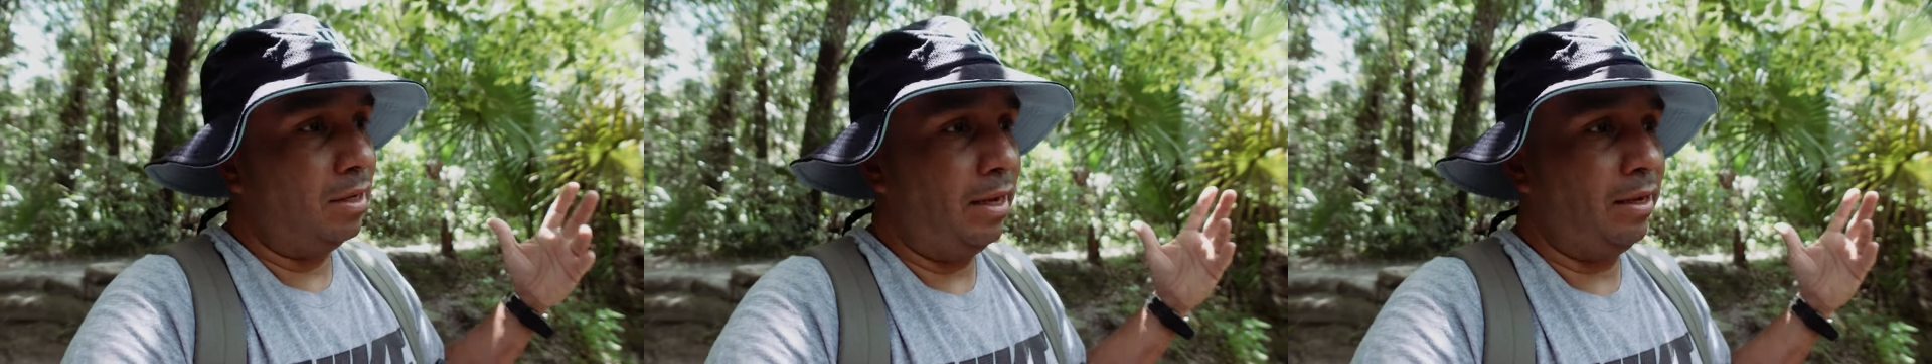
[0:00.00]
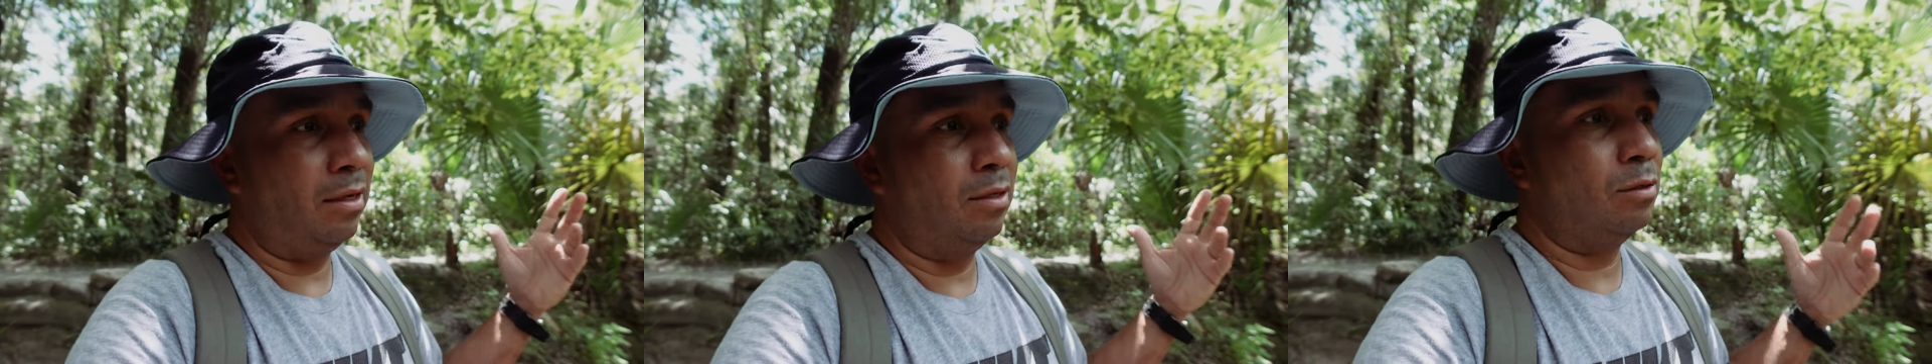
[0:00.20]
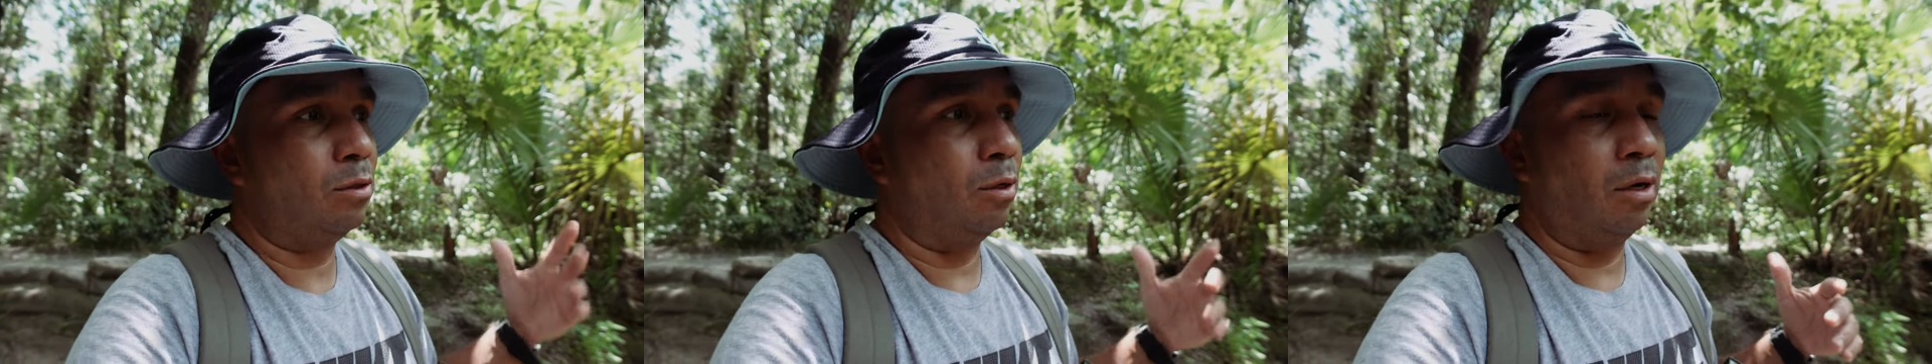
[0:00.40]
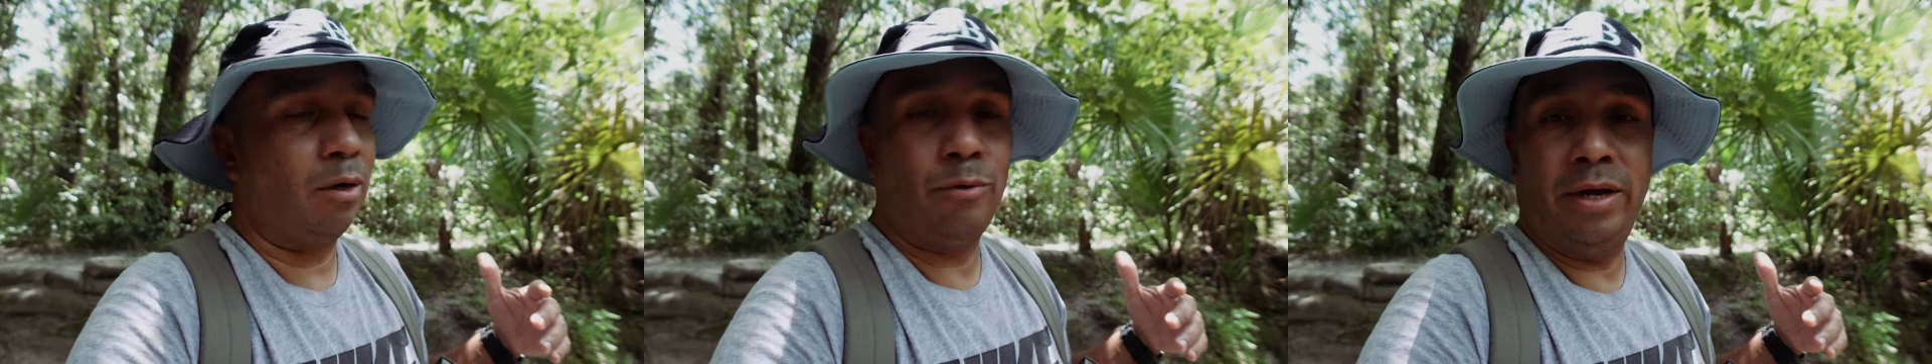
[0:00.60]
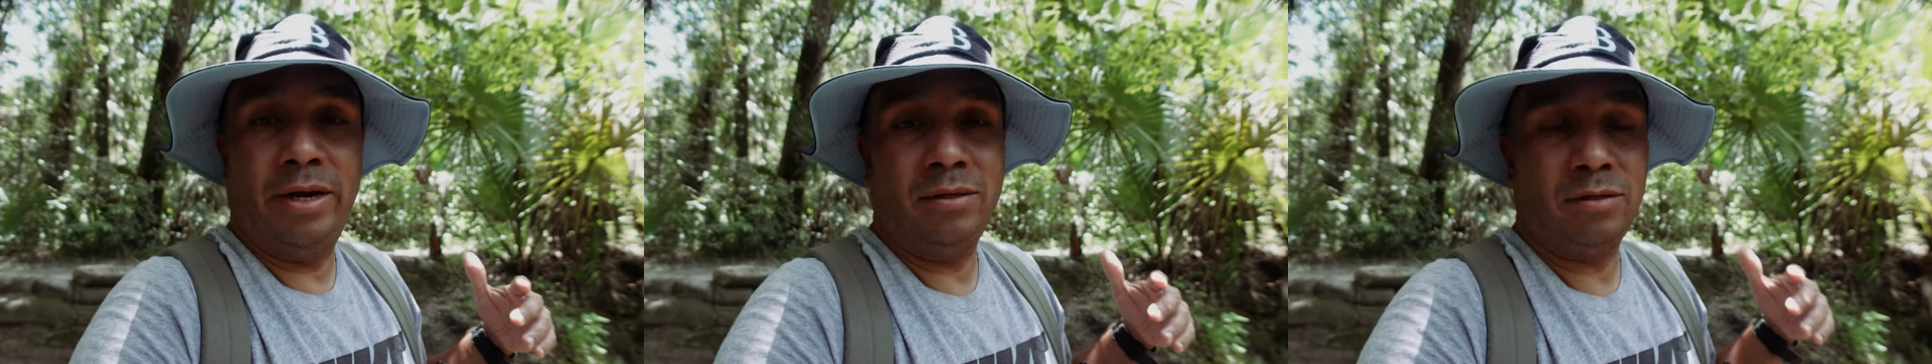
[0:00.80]
I can start
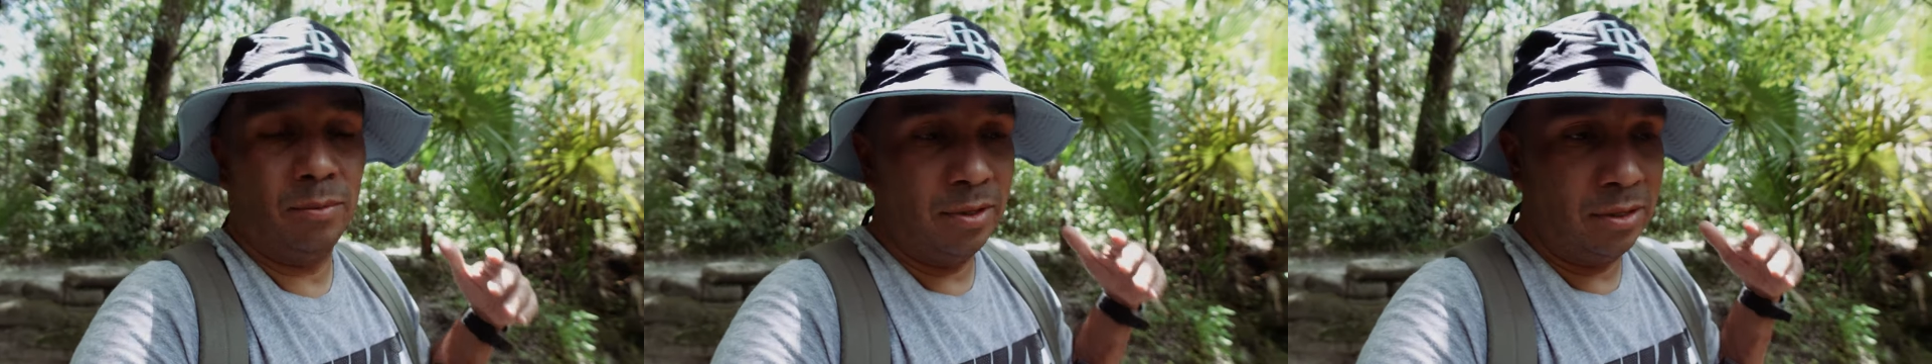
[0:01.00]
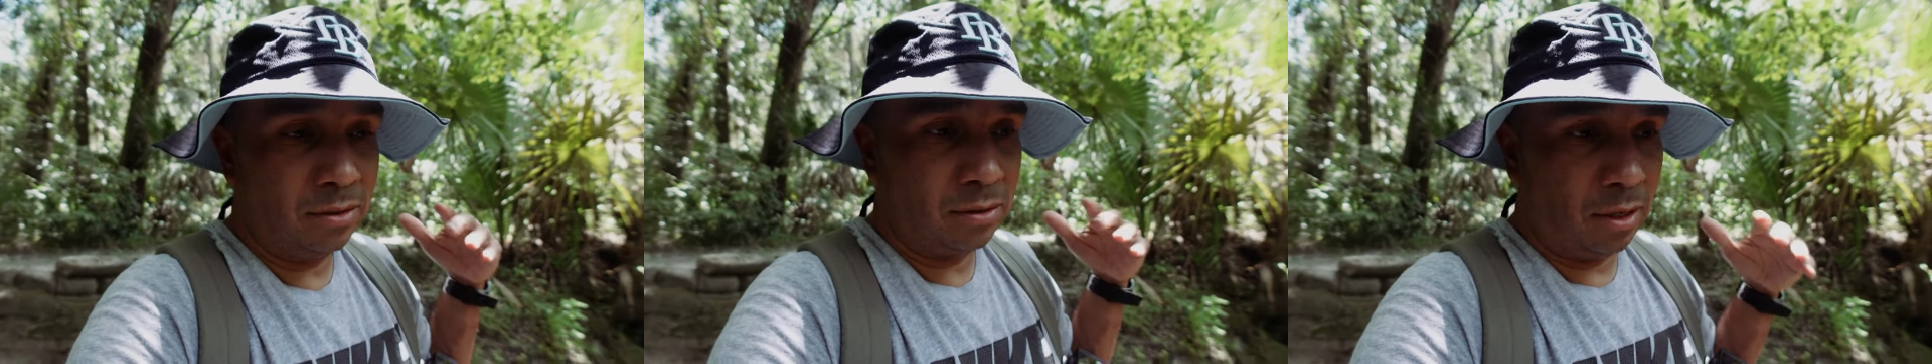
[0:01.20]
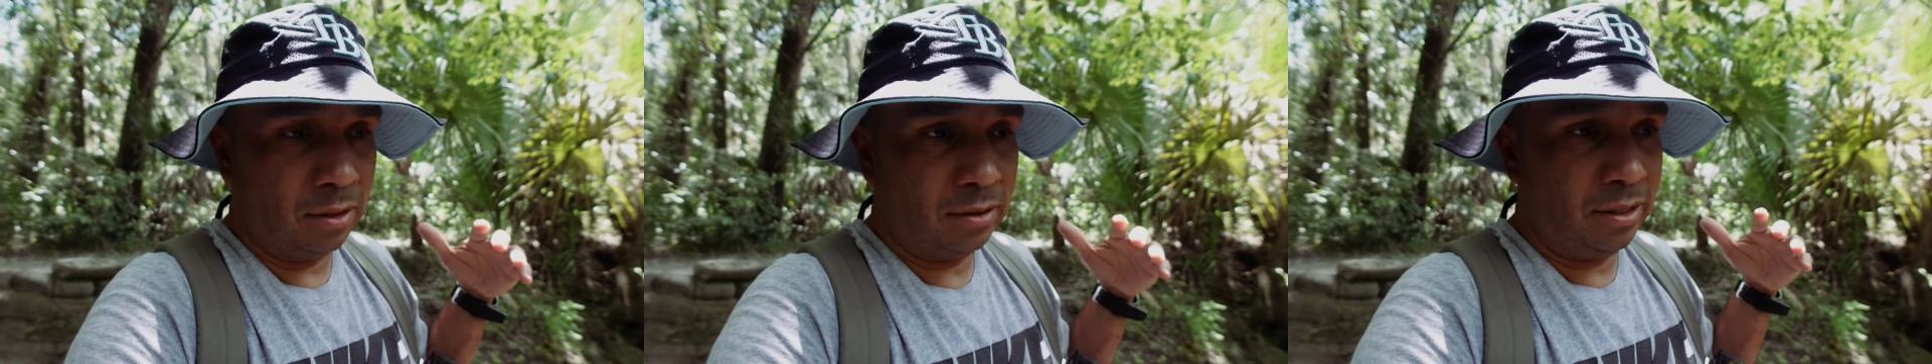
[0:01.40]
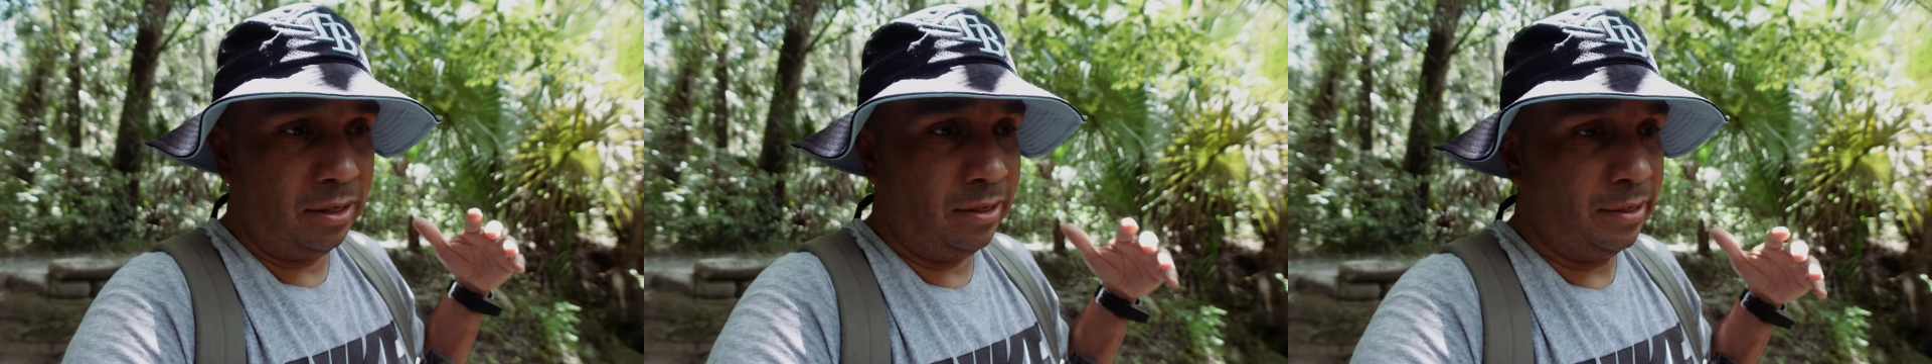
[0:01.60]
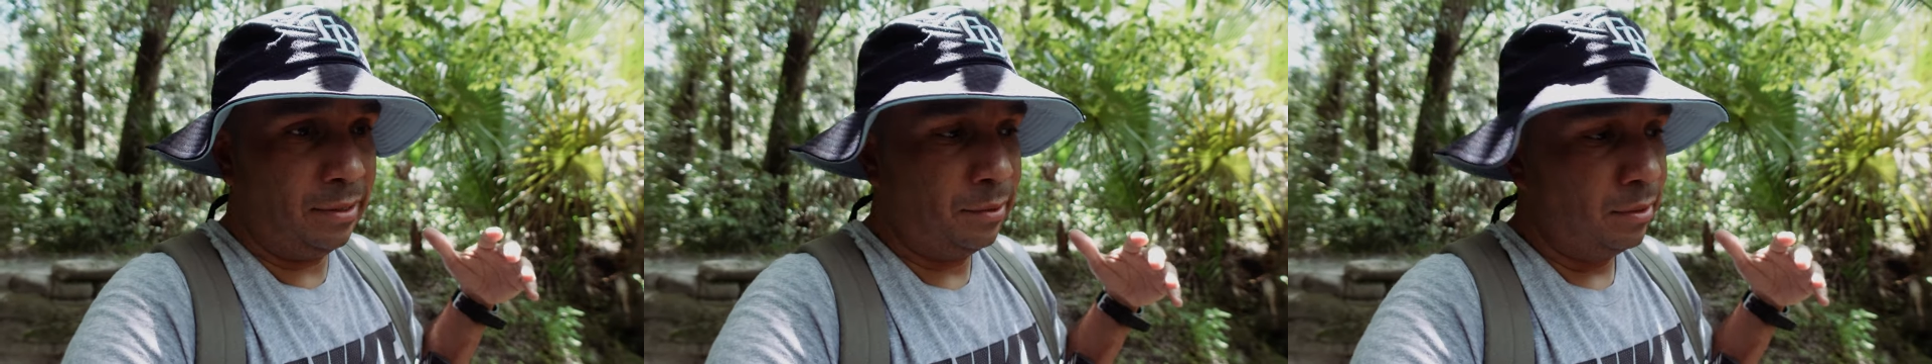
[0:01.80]
creating some of this content
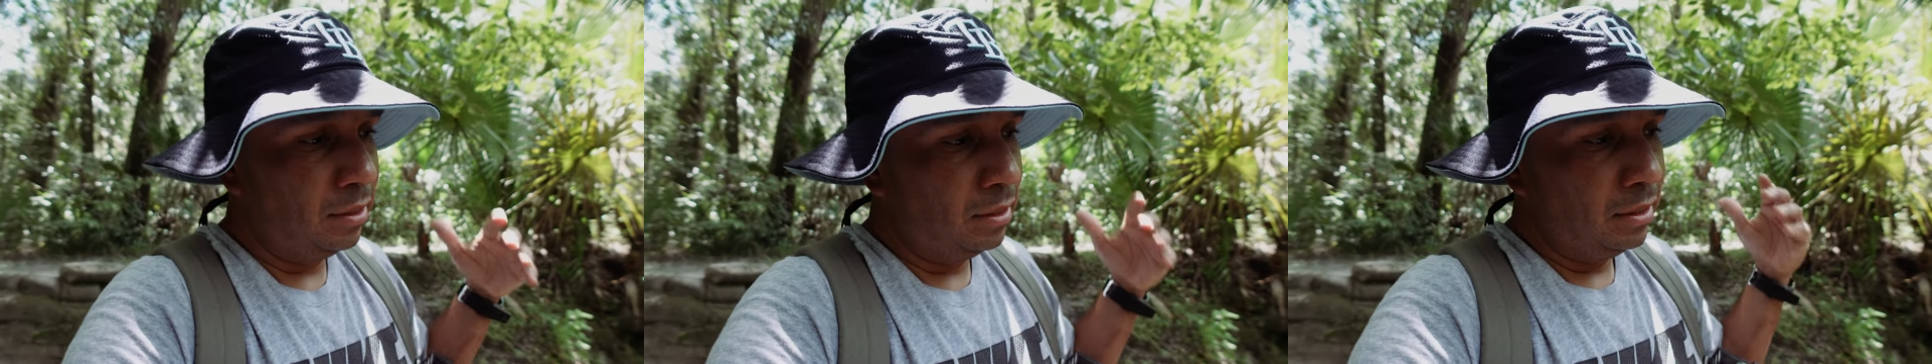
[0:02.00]
here.